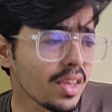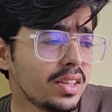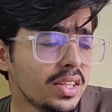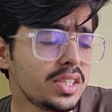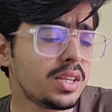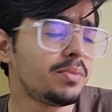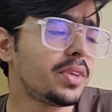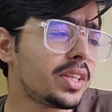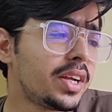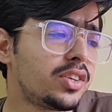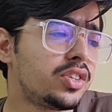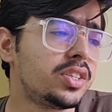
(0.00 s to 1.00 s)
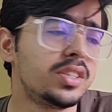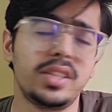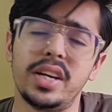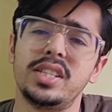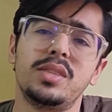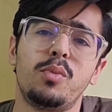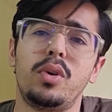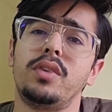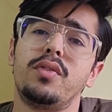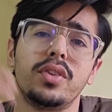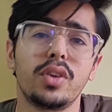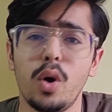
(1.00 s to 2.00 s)
this is something that is
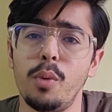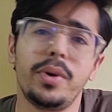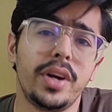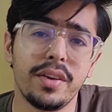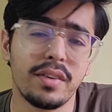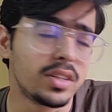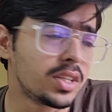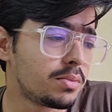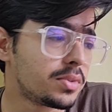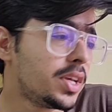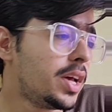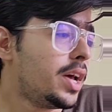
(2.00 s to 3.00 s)
important for the competitive exams.